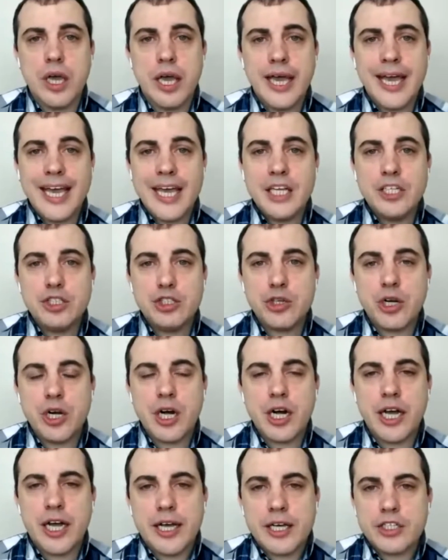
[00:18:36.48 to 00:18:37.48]

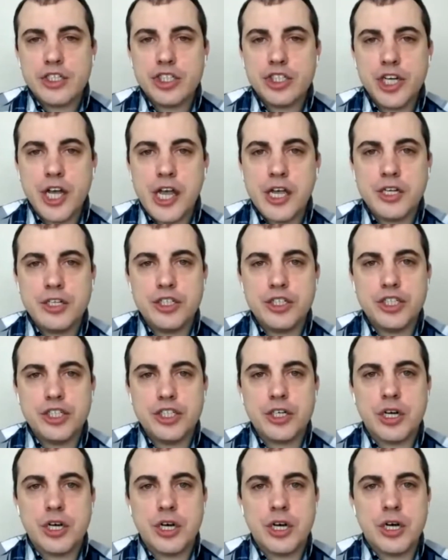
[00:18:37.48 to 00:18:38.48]

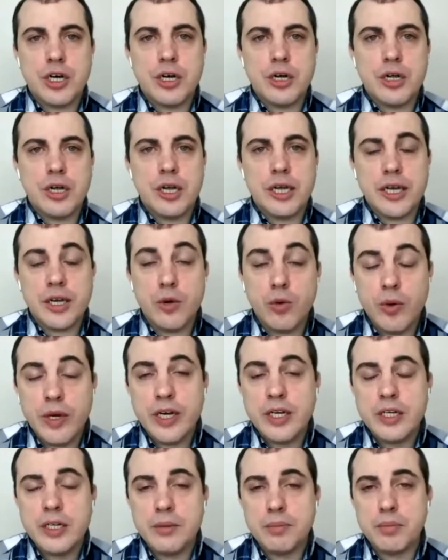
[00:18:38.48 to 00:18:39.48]
intra-exchange
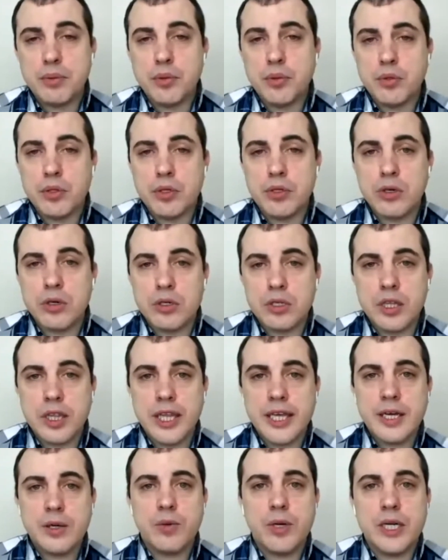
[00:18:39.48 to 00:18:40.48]
liquidity pool called
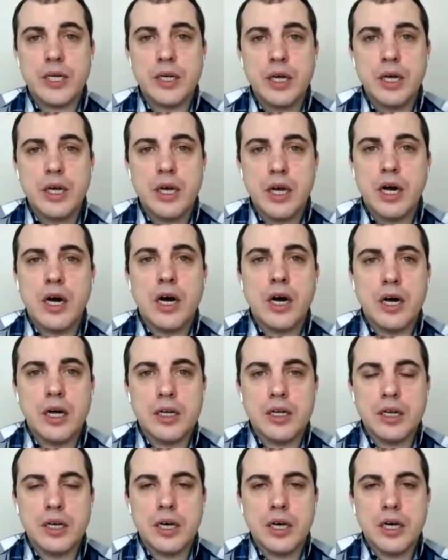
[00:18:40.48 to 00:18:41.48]
Liquid
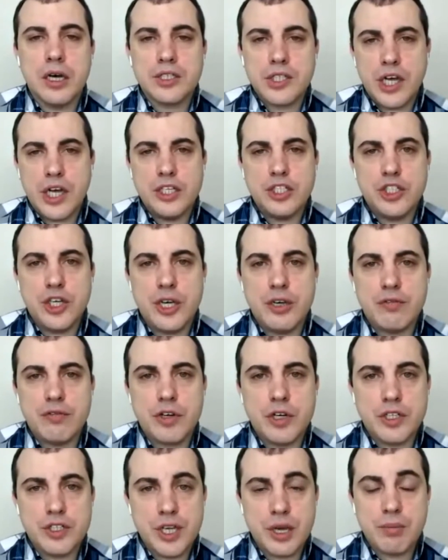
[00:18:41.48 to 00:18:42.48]
on a sidechain,
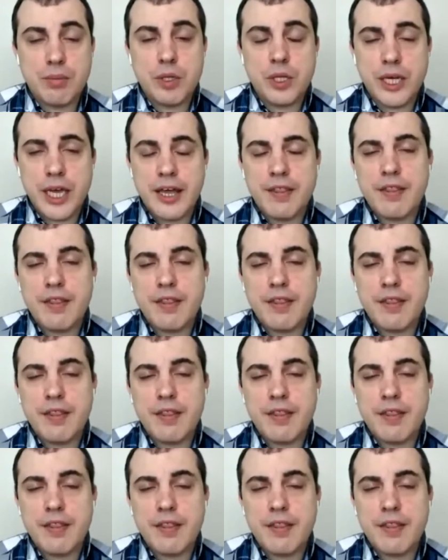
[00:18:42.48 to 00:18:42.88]
for example. Again,